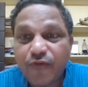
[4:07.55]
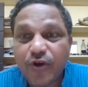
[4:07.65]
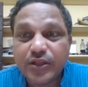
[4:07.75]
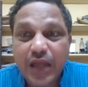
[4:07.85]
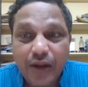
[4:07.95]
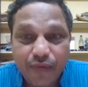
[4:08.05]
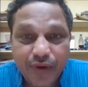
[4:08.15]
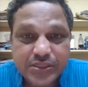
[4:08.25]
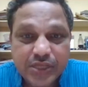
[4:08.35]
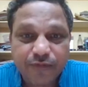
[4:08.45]
For that
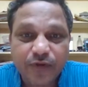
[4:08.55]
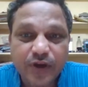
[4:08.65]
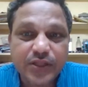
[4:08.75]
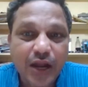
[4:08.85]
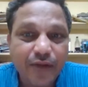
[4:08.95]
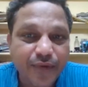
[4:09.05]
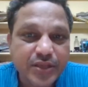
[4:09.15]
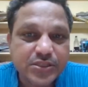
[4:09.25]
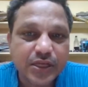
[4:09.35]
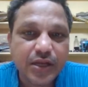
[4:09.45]

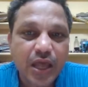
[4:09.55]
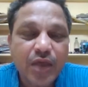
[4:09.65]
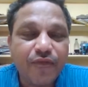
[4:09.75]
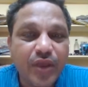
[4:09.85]
reason,